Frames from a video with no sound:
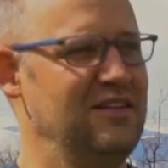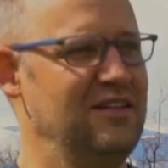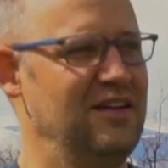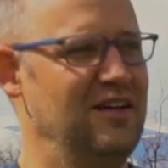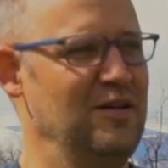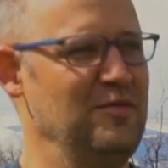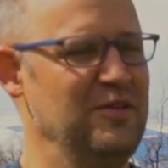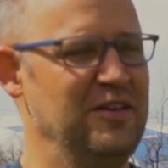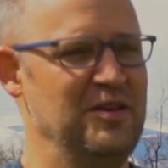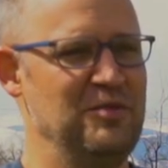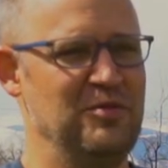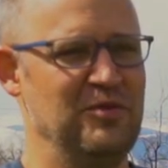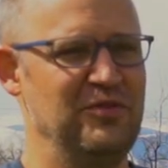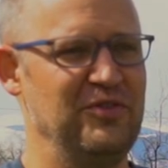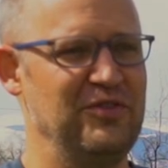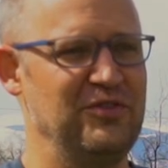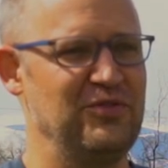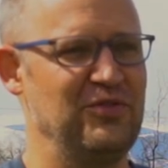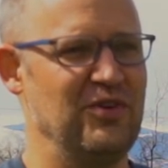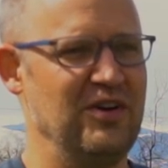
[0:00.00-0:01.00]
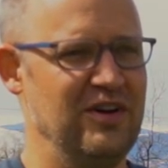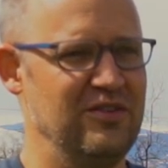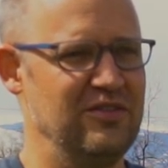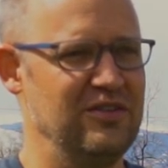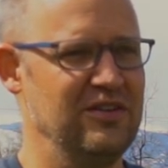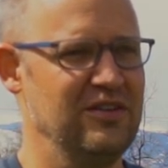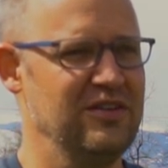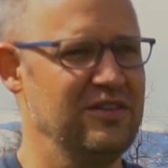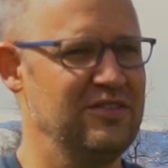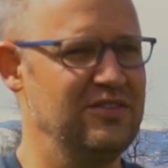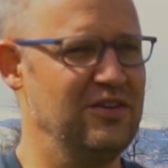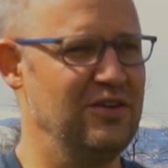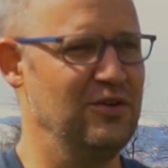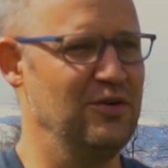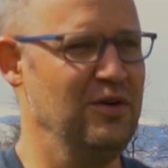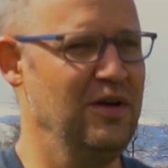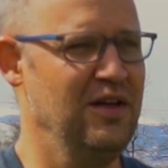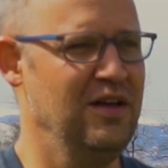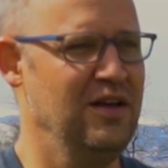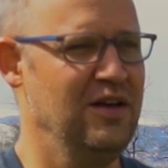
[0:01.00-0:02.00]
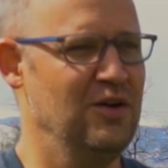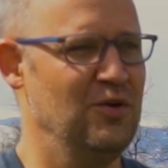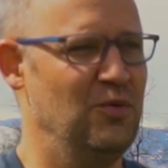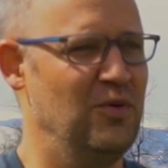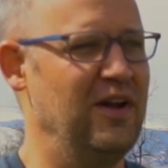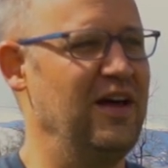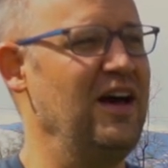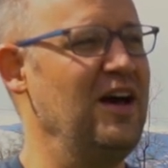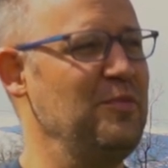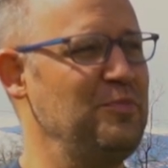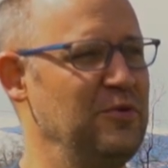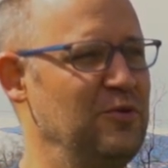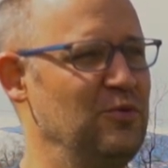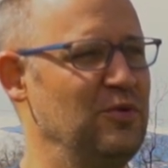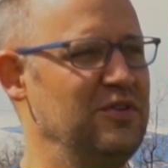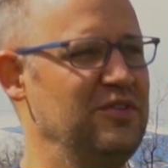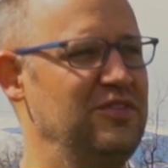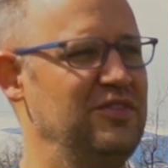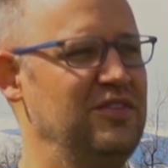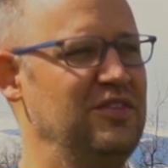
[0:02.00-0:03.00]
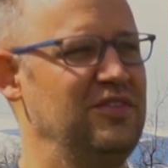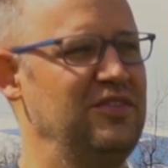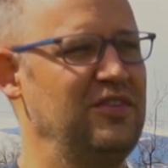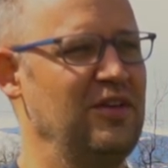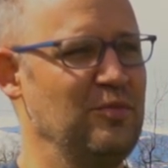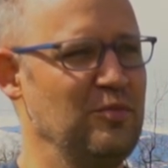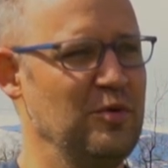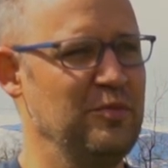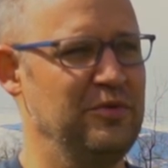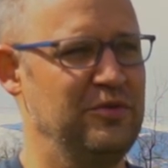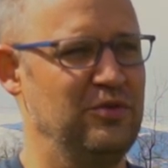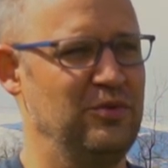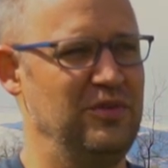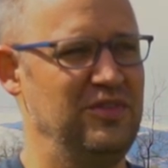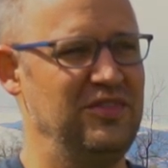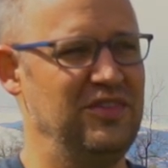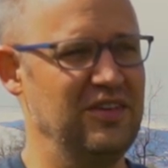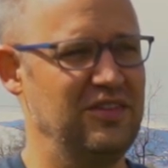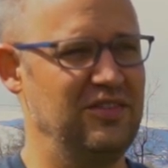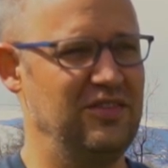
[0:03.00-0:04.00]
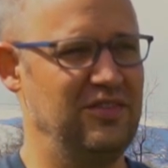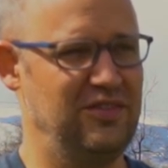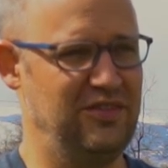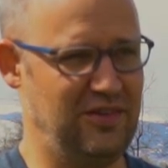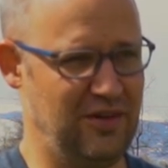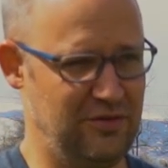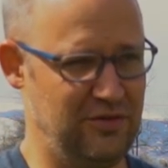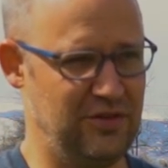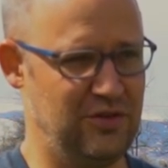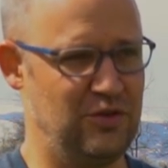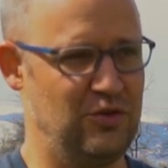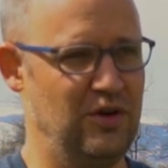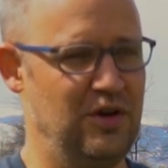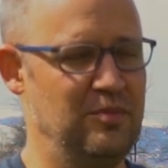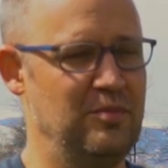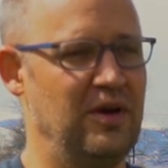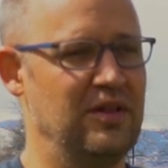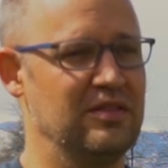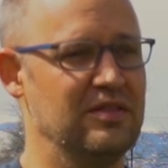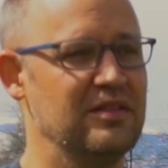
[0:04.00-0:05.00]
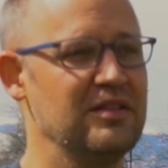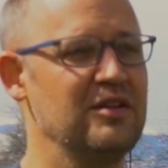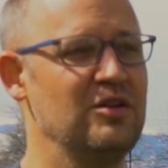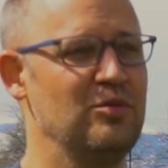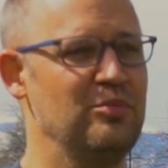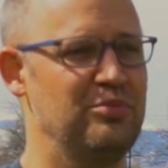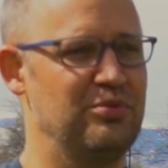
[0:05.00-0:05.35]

I've been keeping fish forever. So what happened was the summer between 6th and 7th grade, my little